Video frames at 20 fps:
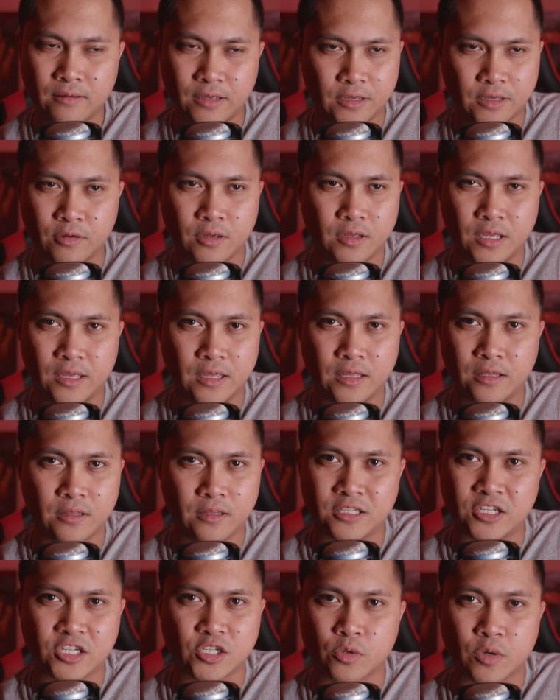
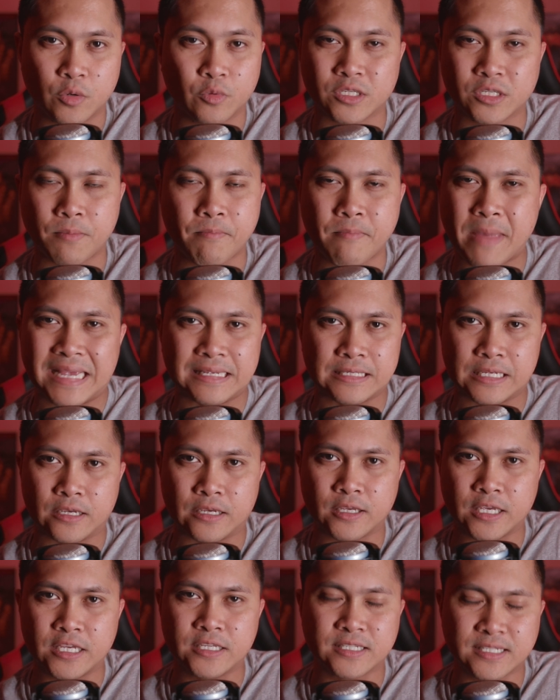It was
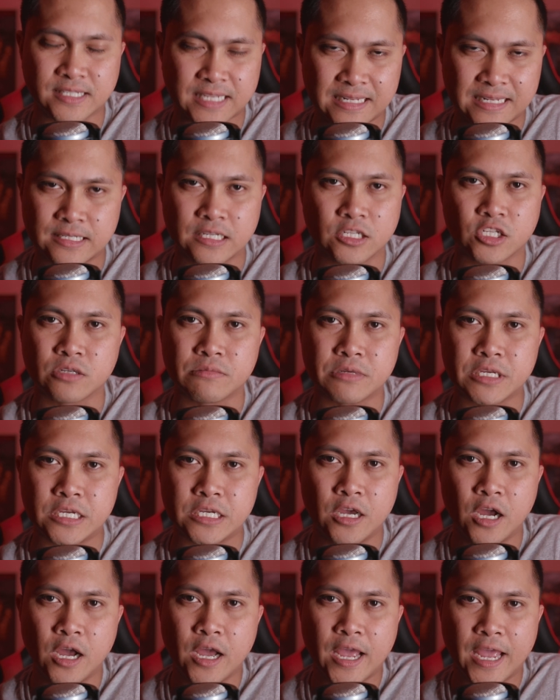amazing. He sent it to me.